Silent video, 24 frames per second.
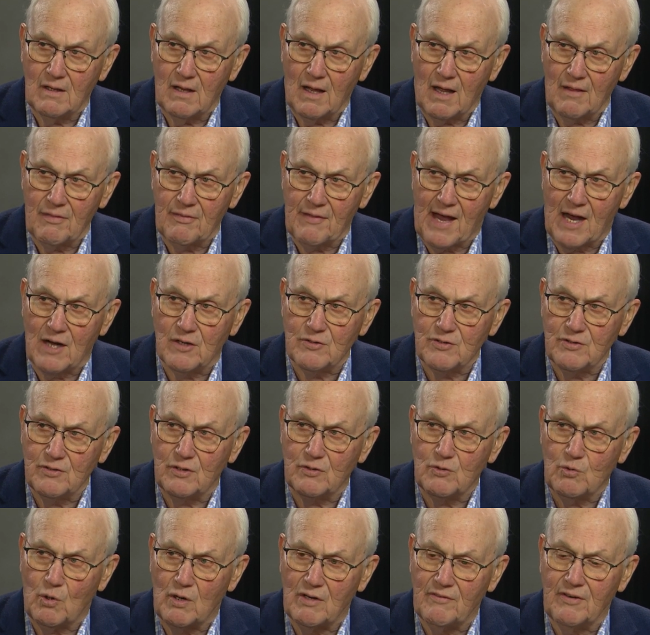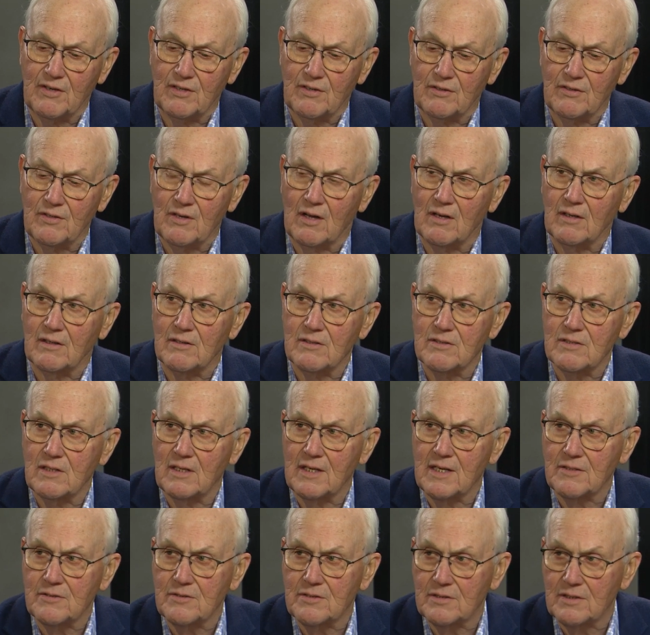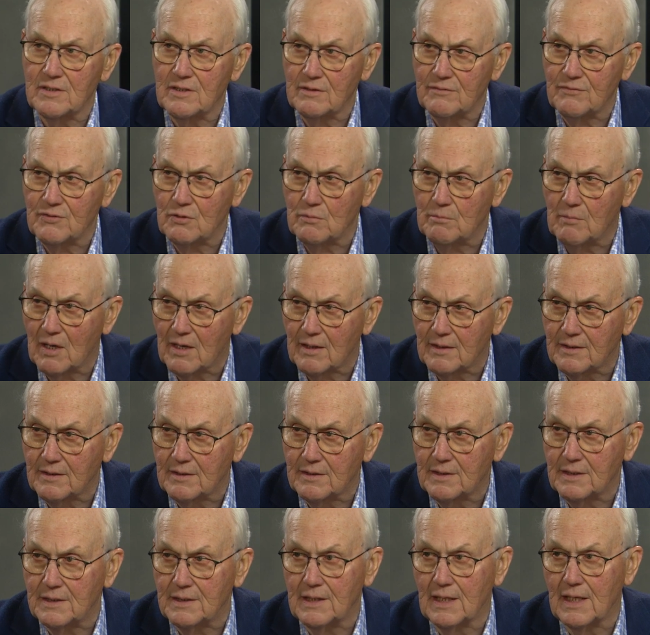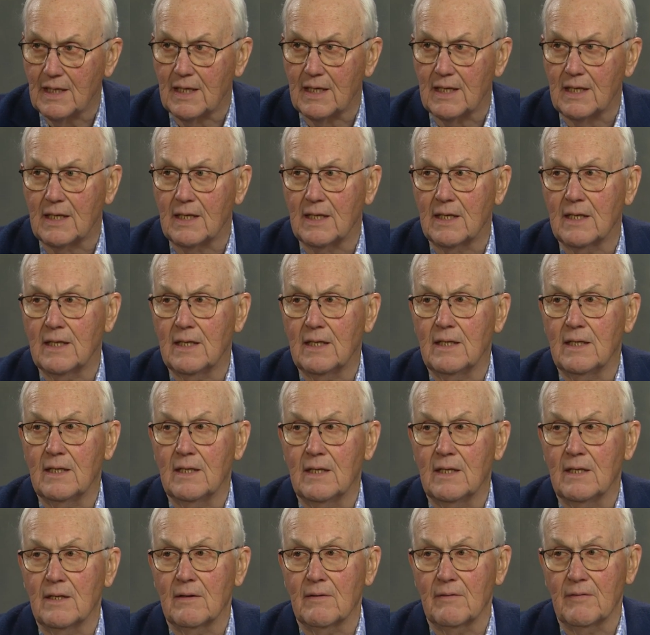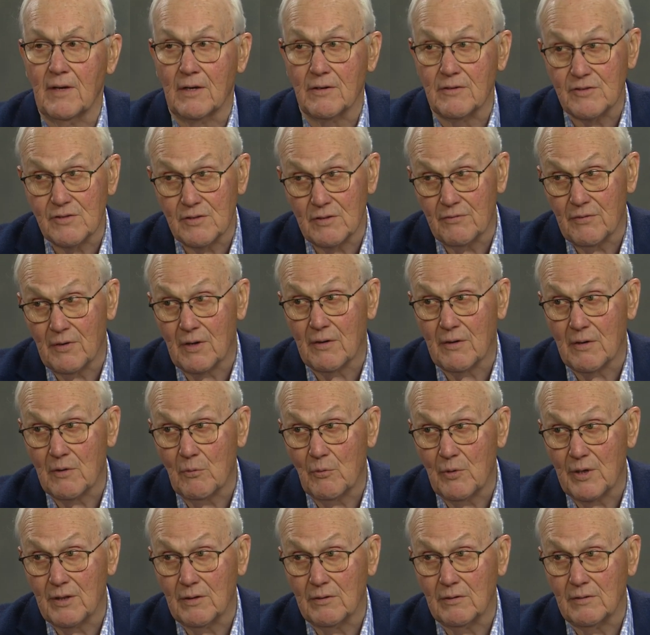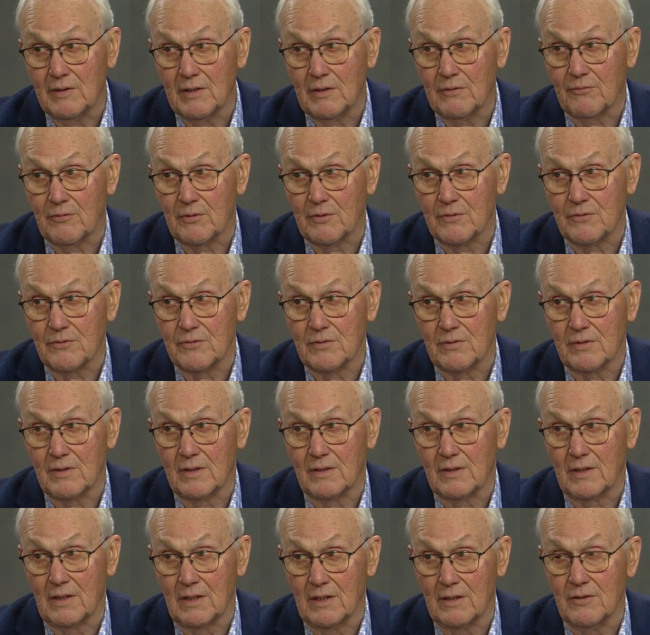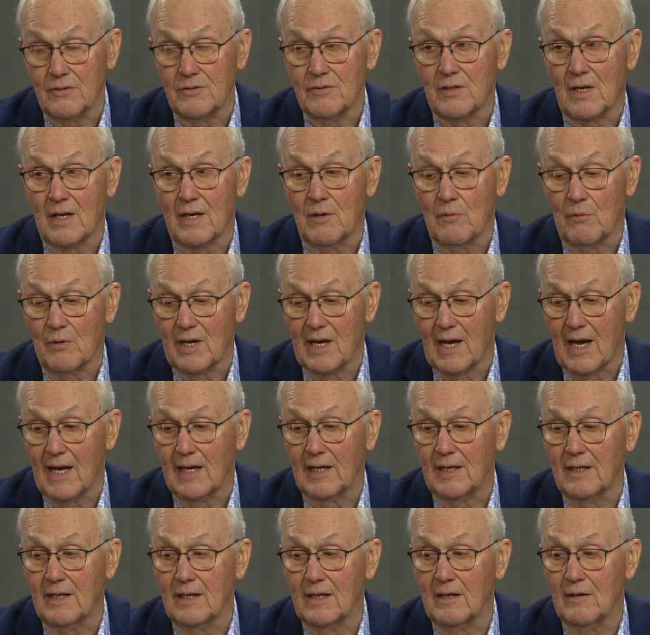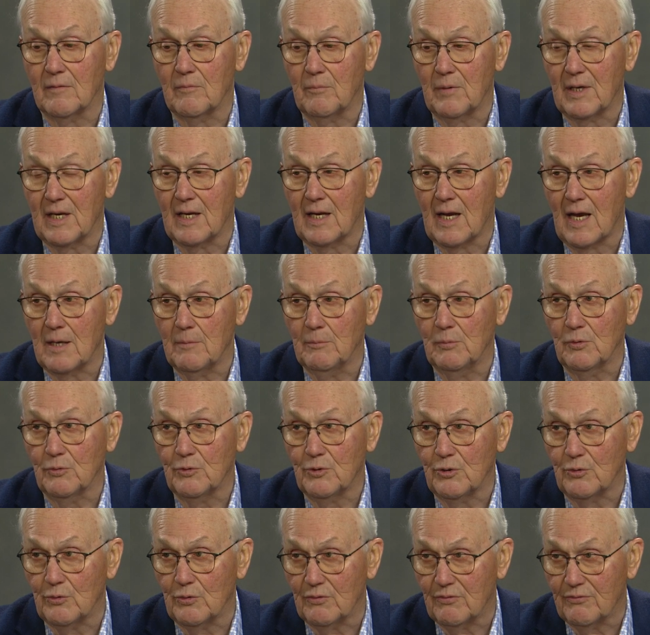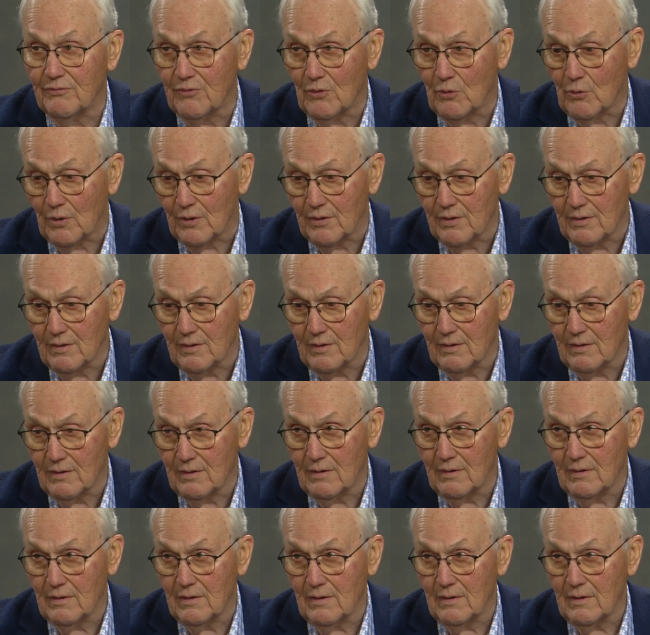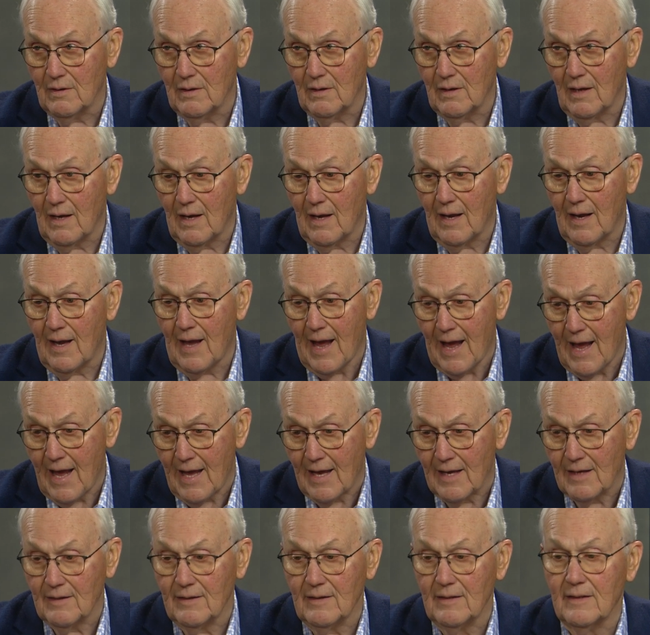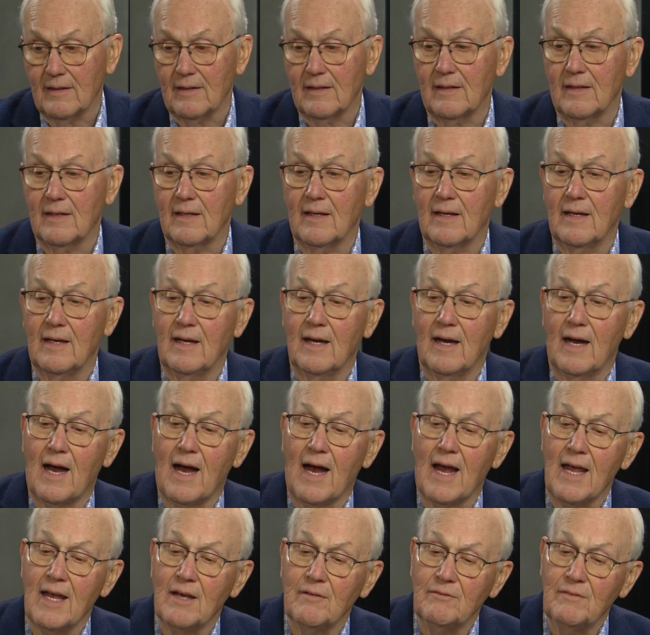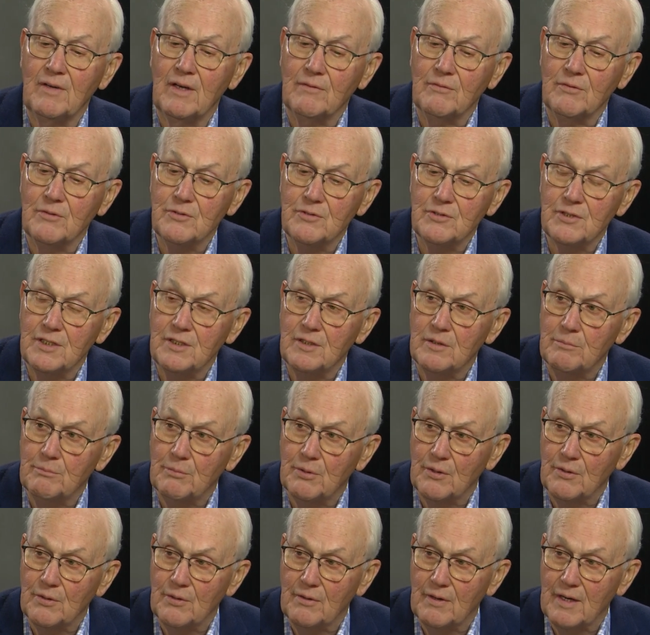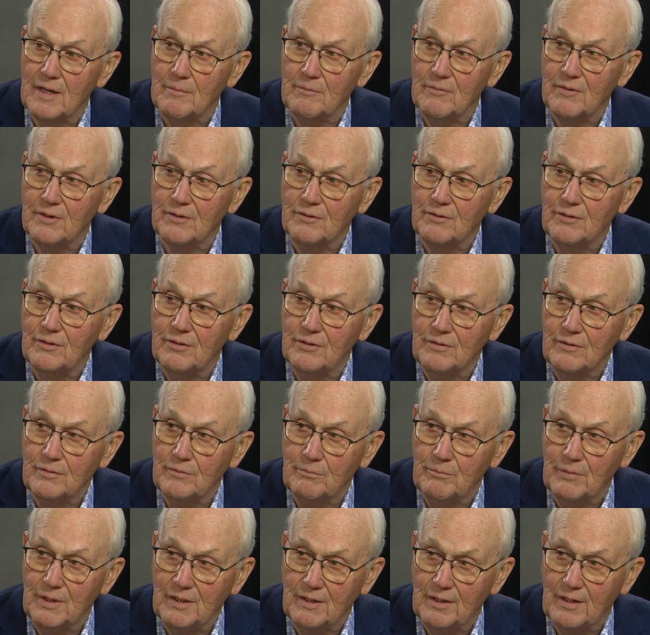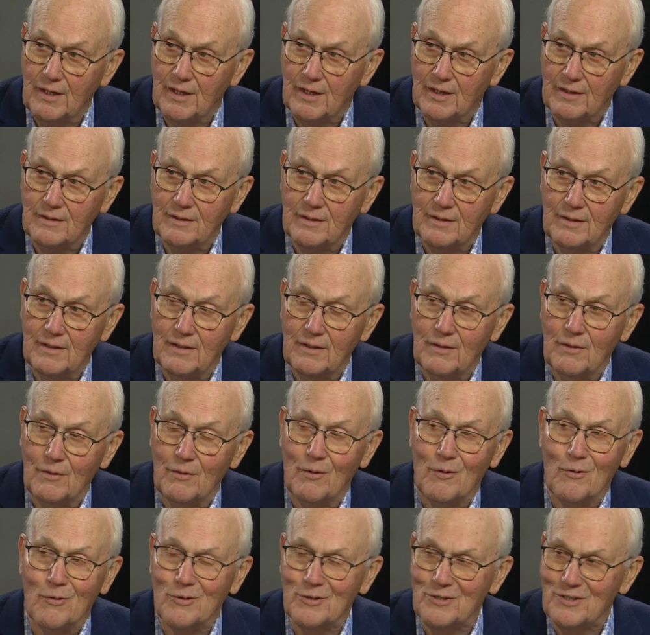$1,000 to $1,200 less than if you bought it today. There's the very real difference. It is a reality of being able to afford, and I have never seen a program that couldn't be cut or